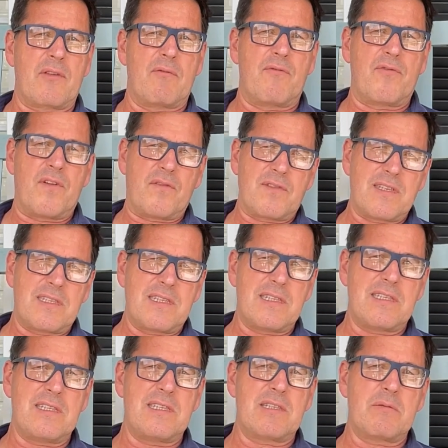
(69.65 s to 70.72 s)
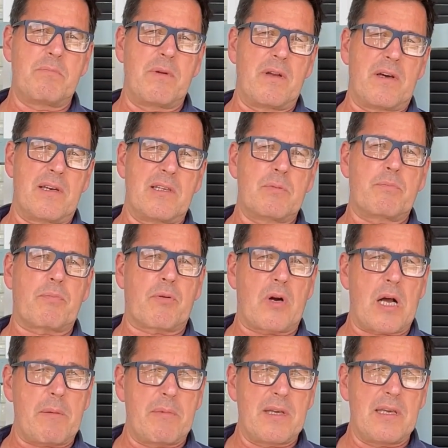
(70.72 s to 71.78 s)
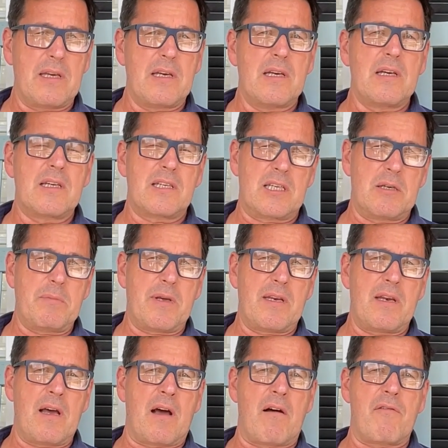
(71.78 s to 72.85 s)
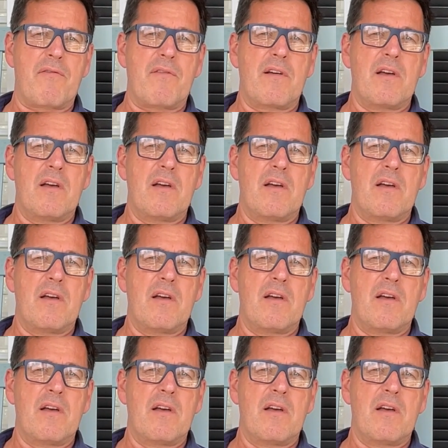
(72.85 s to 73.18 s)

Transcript: then 50 cc's of blood is probably going to be enough.